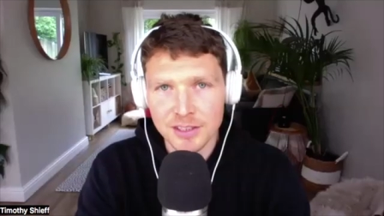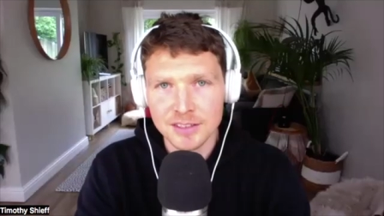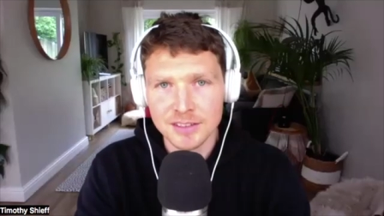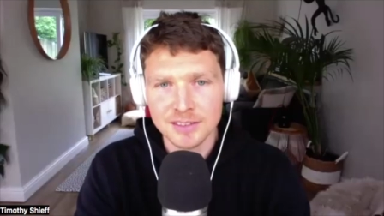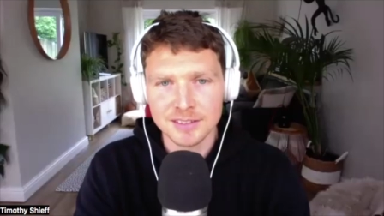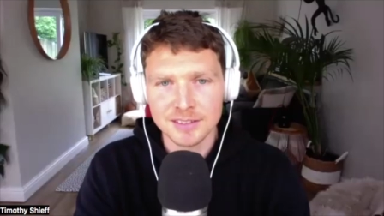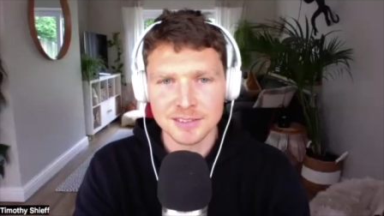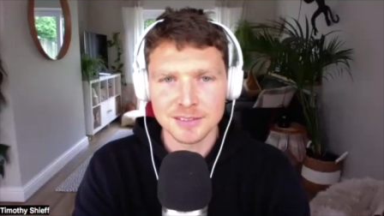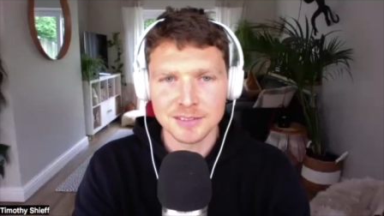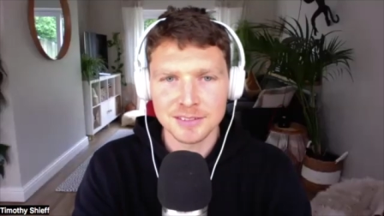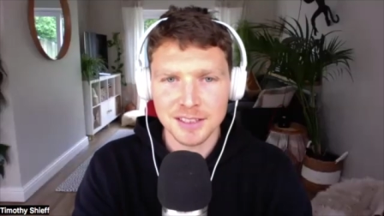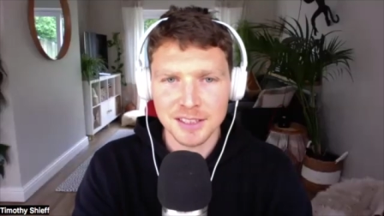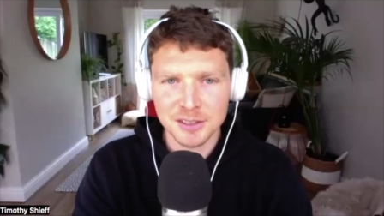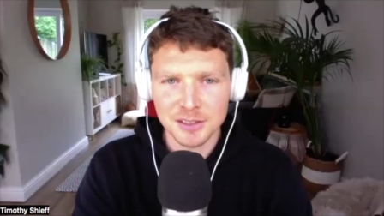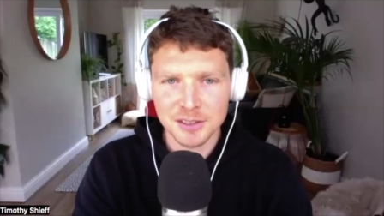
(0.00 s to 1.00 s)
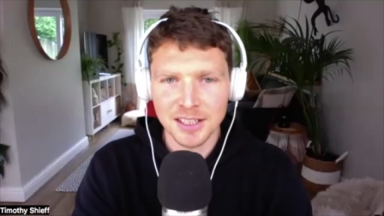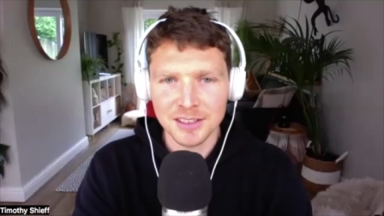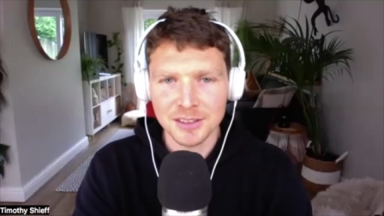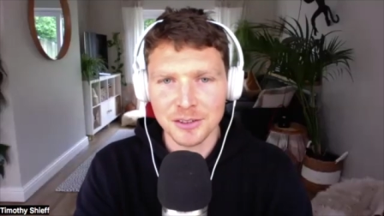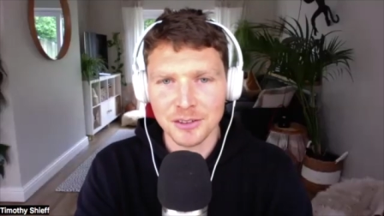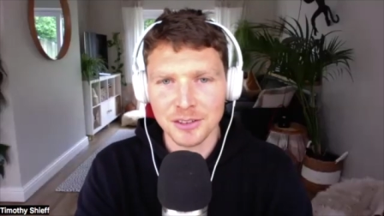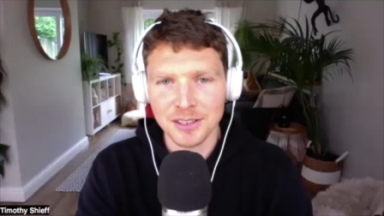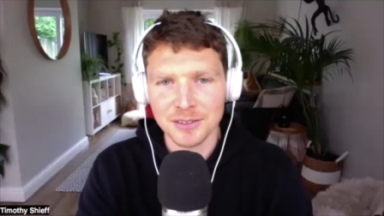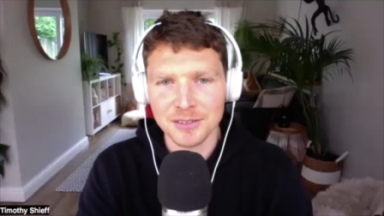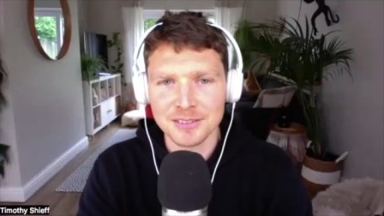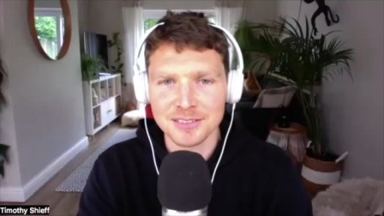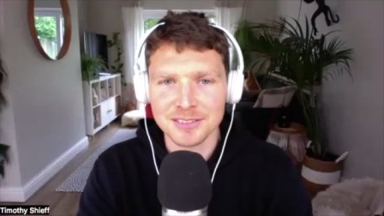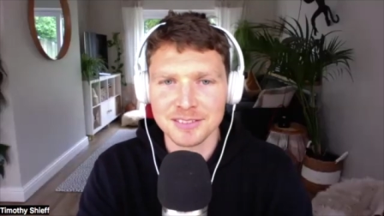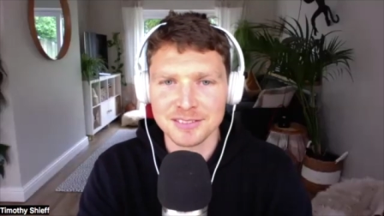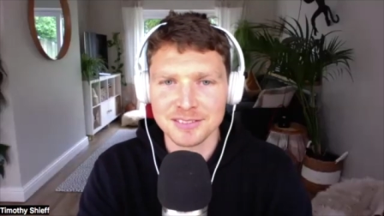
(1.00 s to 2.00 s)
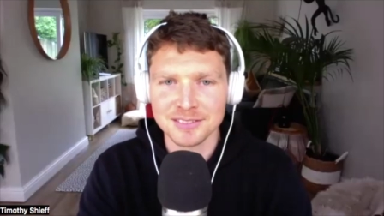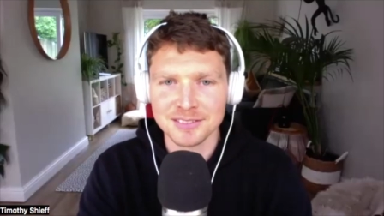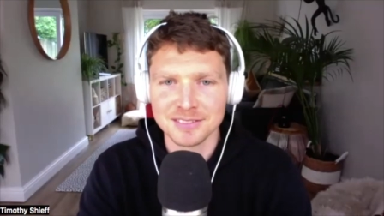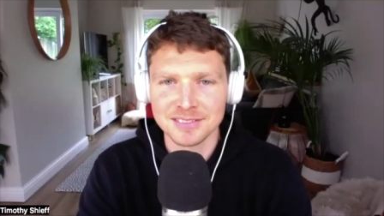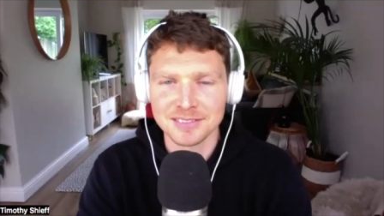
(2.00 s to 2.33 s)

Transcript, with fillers: And so you know, 117 and, and